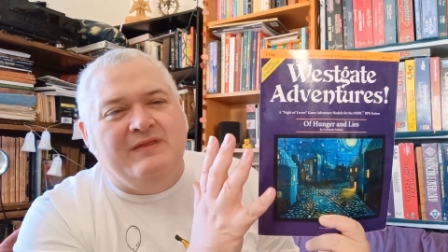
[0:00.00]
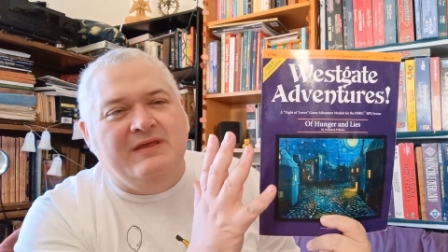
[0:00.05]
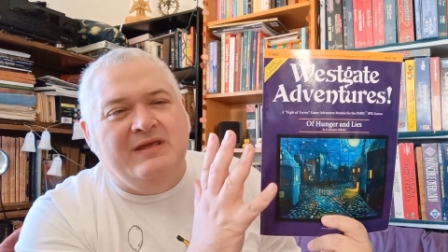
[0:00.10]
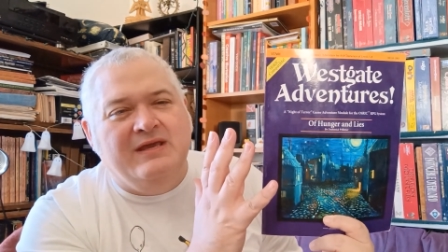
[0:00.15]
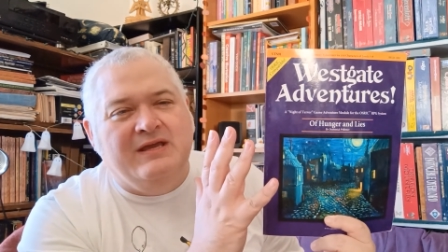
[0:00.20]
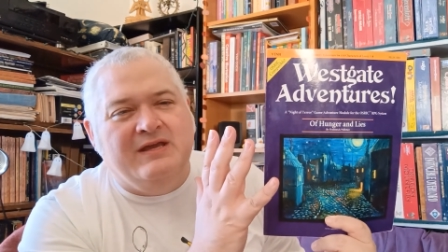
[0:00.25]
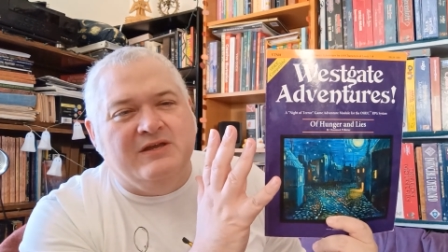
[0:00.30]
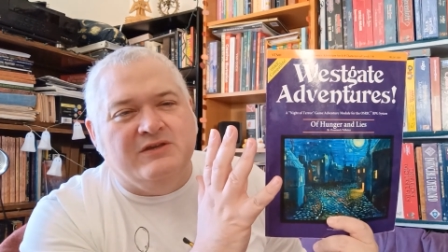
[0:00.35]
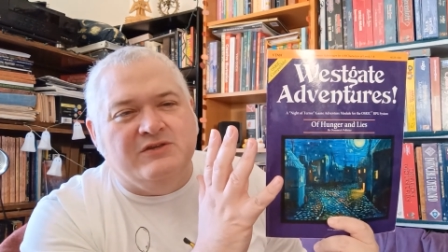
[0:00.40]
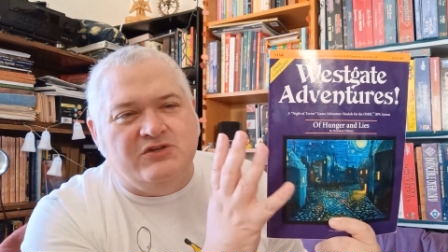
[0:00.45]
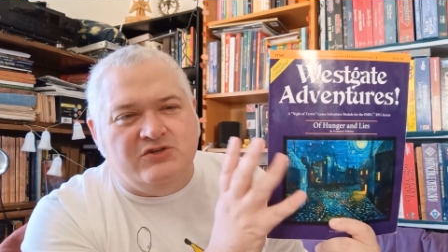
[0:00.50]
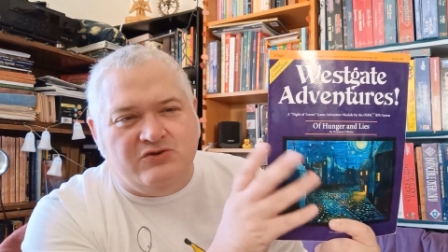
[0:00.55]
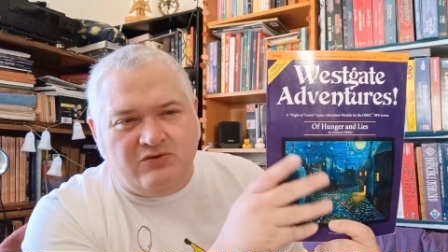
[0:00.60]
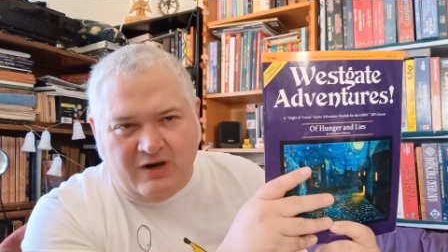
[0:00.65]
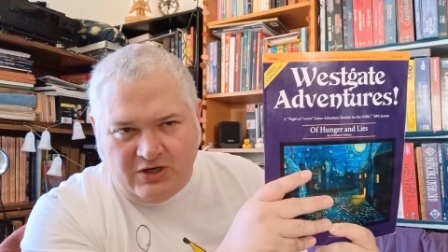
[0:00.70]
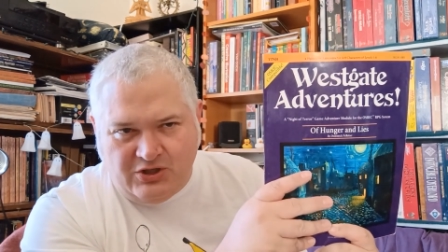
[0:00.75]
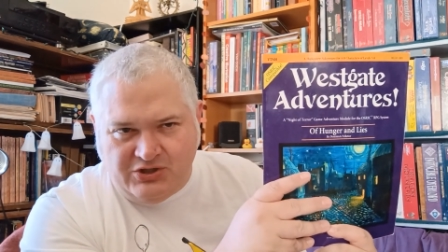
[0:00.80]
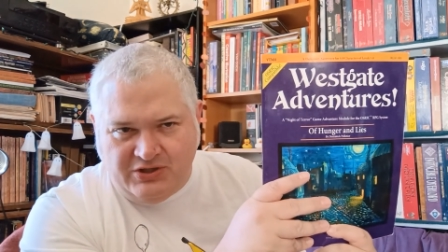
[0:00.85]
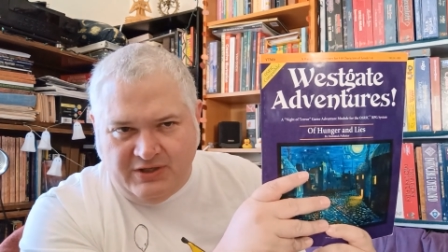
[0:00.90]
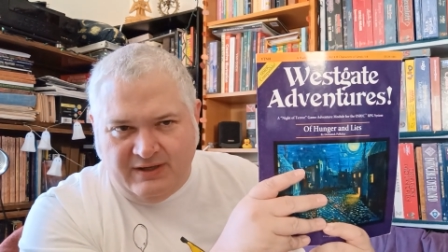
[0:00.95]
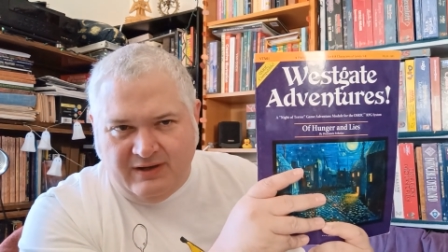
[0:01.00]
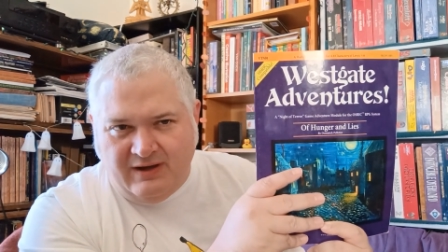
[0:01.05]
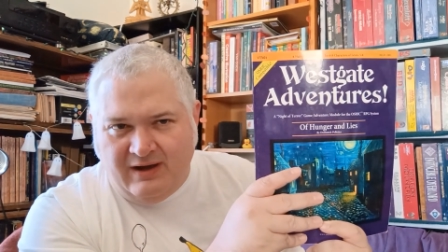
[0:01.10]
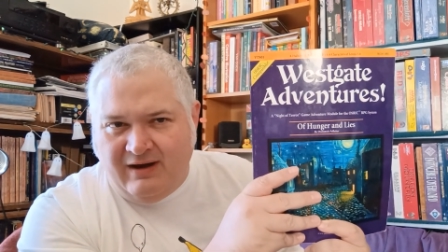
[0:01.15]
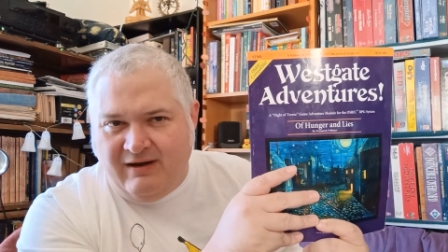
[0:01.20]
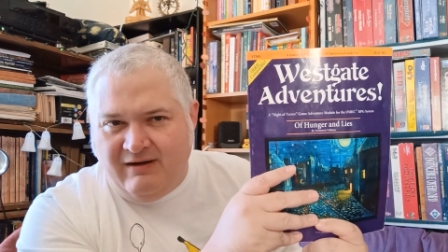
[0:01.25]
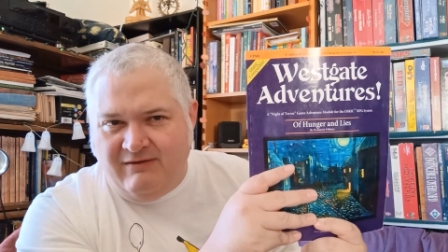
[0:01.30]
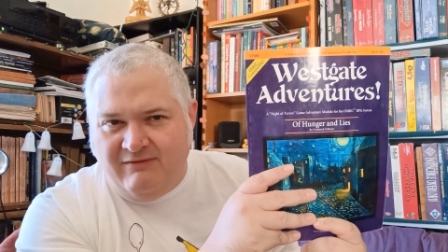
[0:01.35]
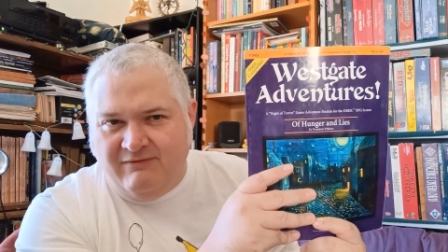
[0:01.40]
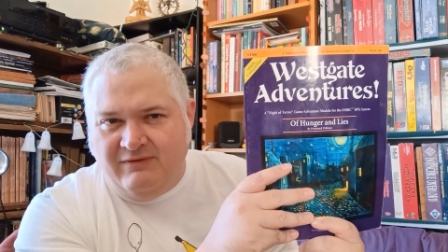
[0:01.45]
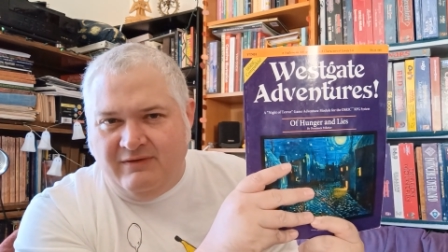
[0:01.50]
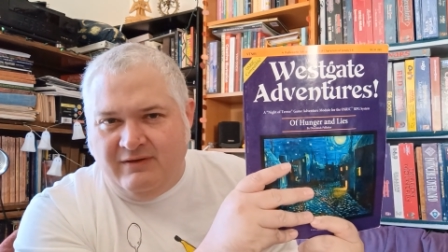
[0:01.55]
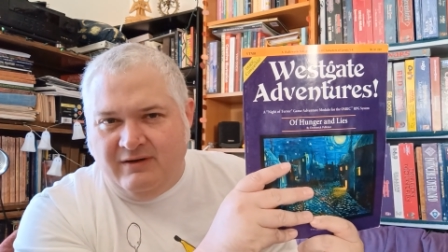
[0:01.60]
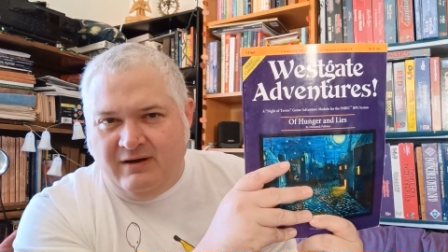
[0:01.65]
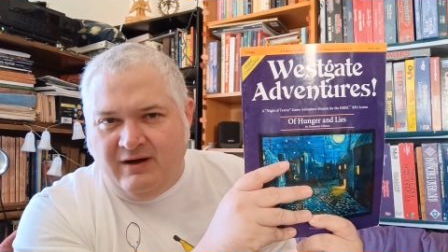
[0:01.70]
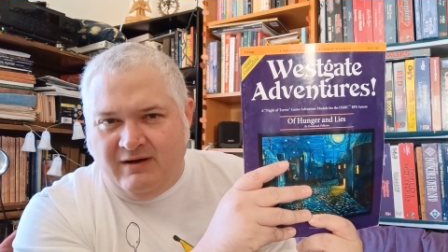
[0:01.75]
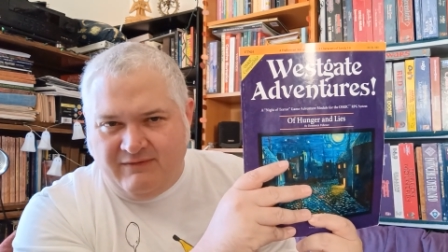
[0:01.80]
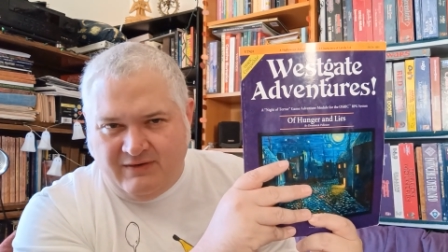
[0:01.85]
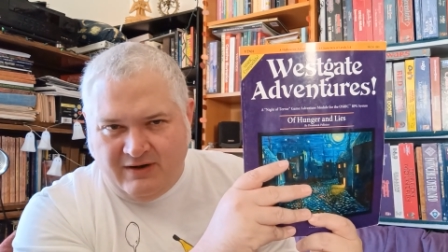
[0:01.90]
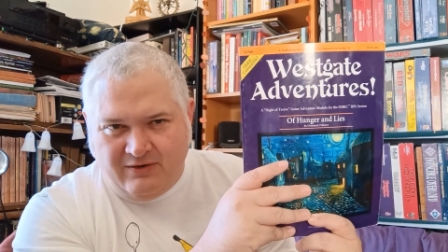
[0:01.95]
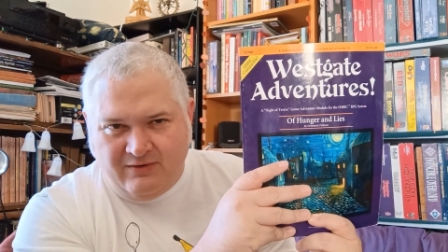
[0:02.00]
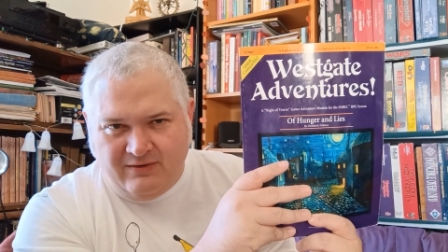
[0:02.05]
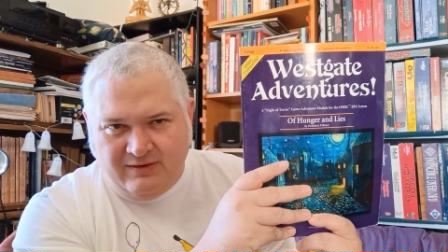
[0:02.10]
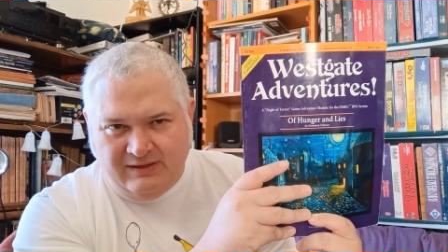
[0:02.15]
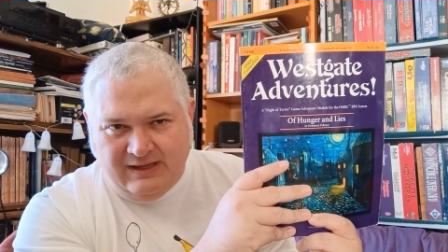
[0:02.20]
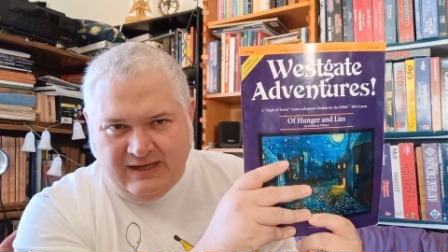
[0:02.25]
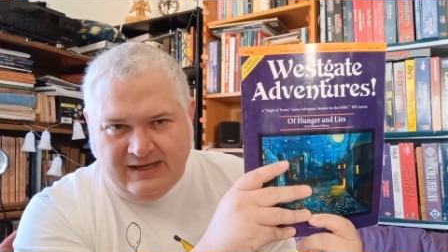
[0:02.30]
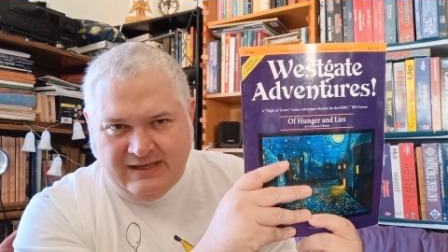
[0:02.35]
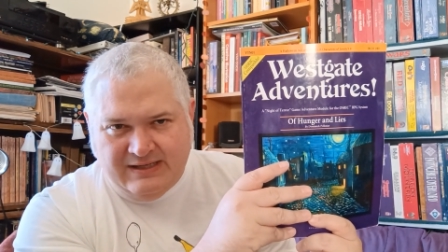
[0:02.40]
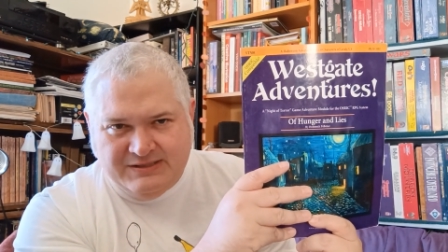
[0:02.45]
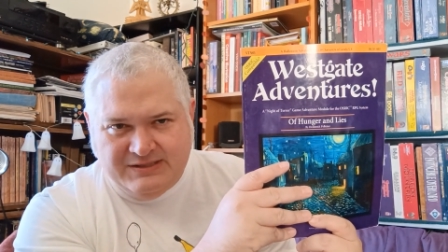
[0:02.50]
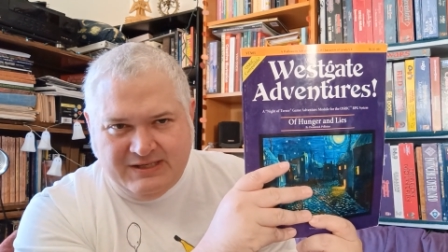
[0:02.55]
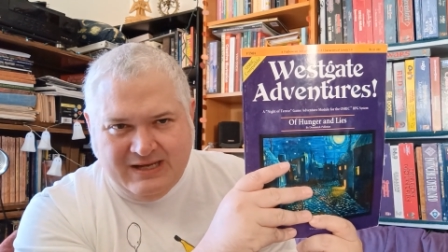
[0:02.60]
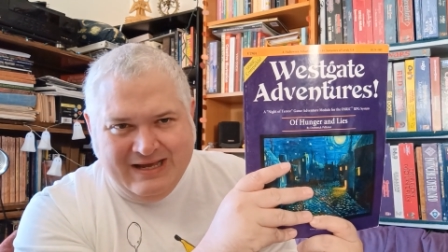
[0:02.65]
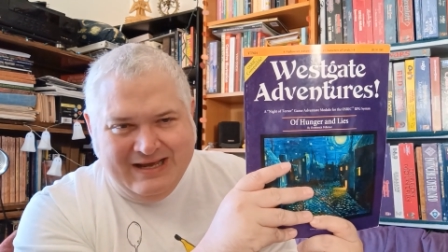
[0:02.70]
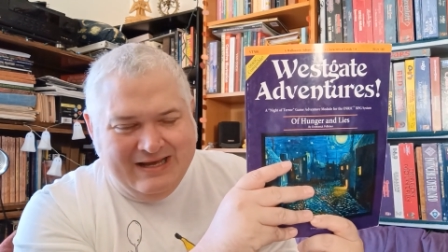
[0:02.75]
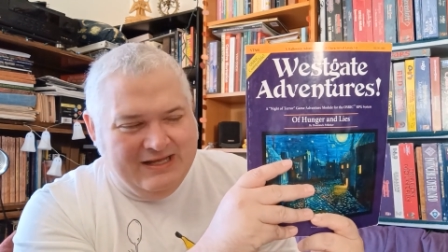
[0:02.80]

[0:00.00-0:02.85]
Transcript: the construction of Hunger and Lies.